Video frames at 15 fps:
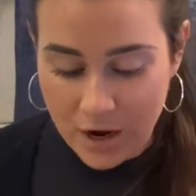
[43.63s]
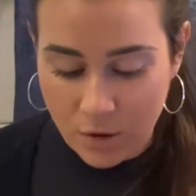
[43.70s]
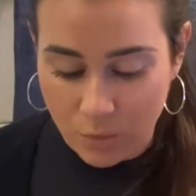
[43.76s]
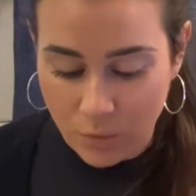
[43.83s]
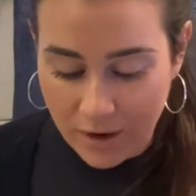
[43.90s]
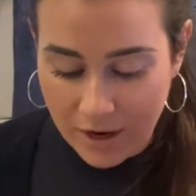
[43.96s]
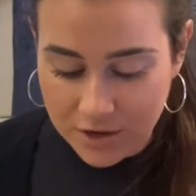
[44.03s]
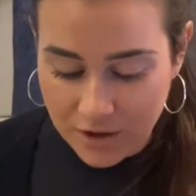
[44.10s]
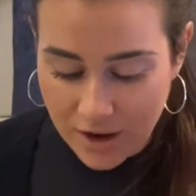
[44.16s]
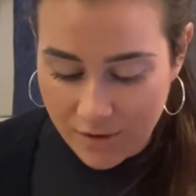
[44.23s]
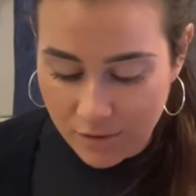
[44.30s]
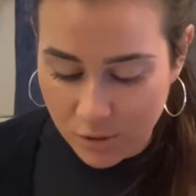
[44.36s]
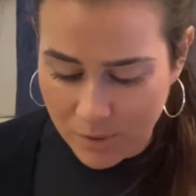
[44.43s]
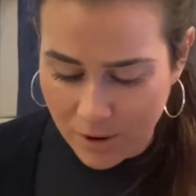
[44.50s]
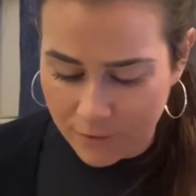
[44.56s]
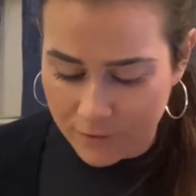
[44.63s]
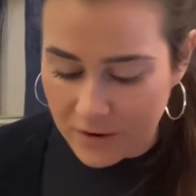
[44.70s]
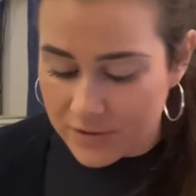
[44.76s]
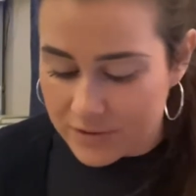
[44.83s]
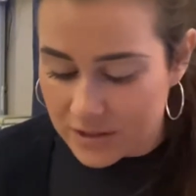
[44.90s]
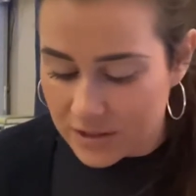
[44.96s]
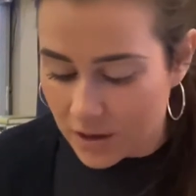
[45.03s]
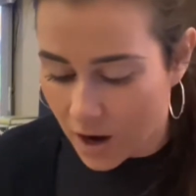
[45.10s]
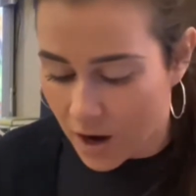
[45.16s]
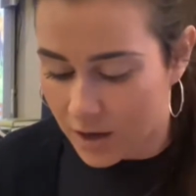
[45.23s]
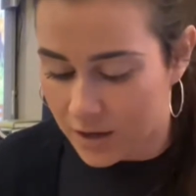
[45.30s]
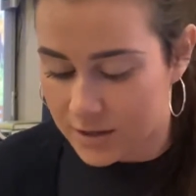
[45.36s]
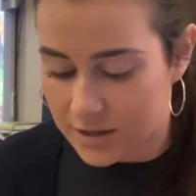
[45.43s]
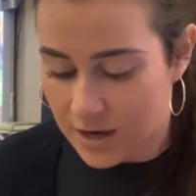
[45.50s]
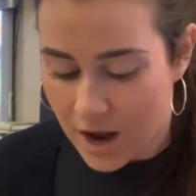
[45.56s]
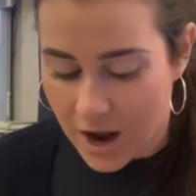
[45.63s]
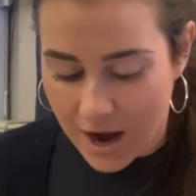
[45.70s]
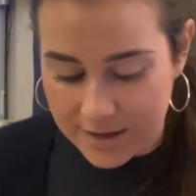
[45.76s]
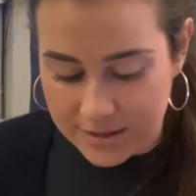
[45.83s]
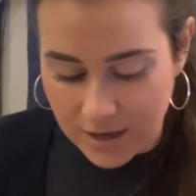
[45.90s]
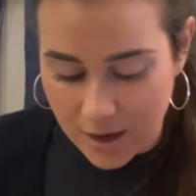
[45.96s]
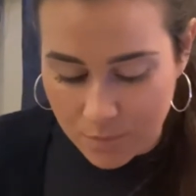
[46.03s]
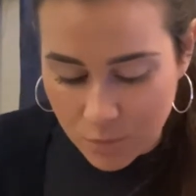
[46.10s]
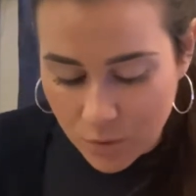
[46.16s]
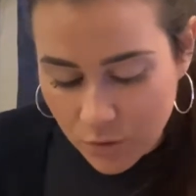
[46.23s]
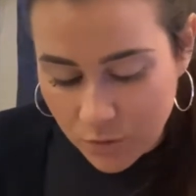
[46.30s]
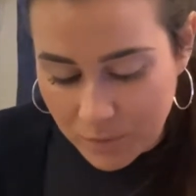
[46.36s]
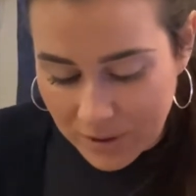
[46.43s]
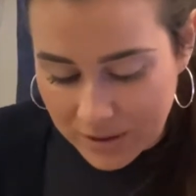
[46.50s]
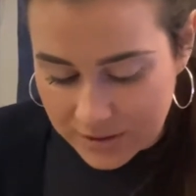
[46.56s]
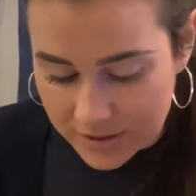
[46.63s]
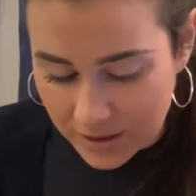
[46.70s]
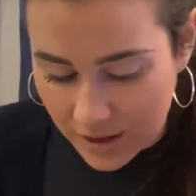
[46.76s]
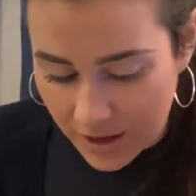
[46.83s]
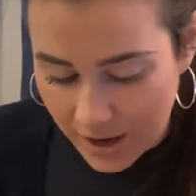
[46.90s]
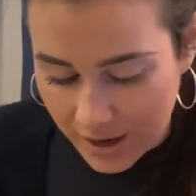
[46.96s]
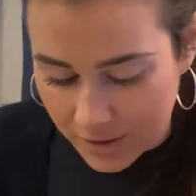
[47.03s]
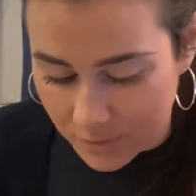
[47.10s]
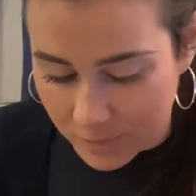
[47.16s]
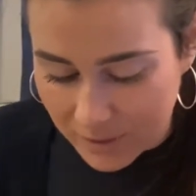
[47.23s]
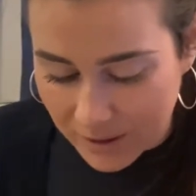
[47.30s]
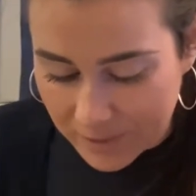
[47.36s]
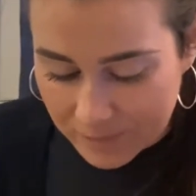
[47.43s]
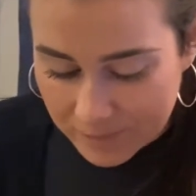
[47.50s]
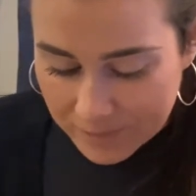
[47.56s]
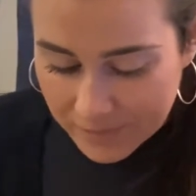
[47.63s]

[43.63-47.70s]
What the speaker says: When I traveled about 50 yards, I saw movement ahead of me.